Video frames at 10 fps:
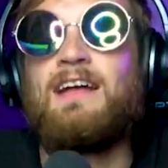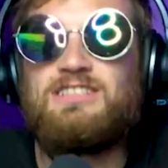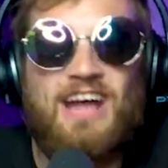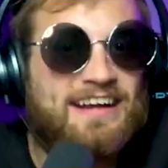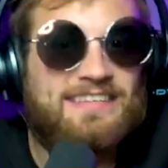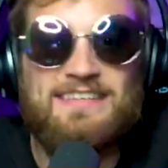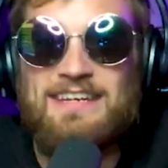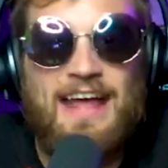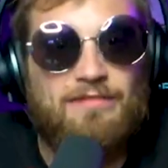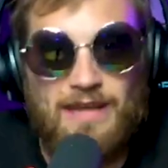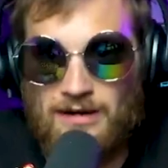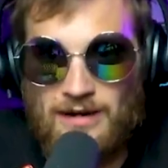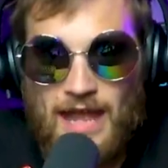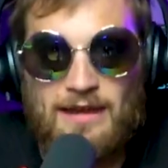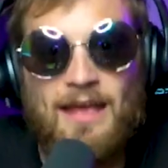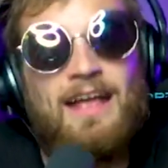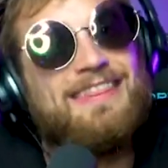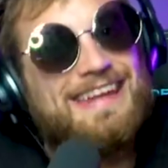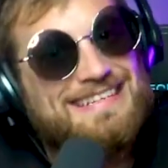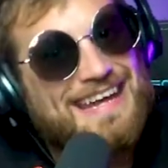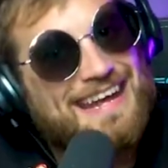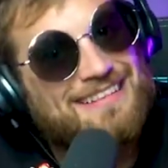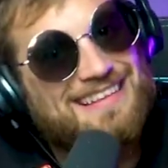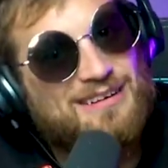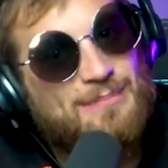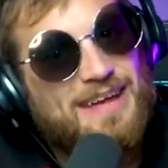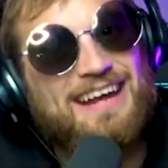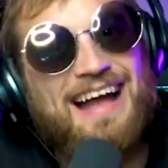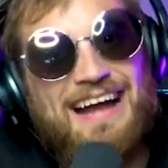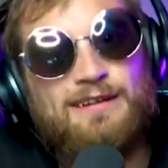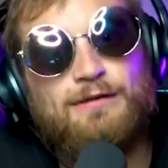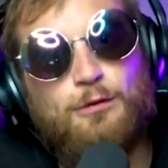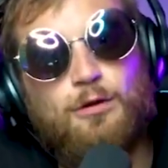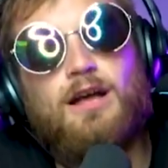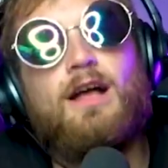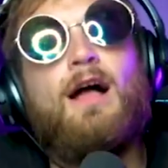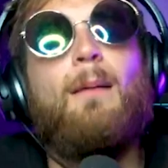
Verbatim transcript: Jackson didn't have the internet. They did a little bit, kind of, sort of,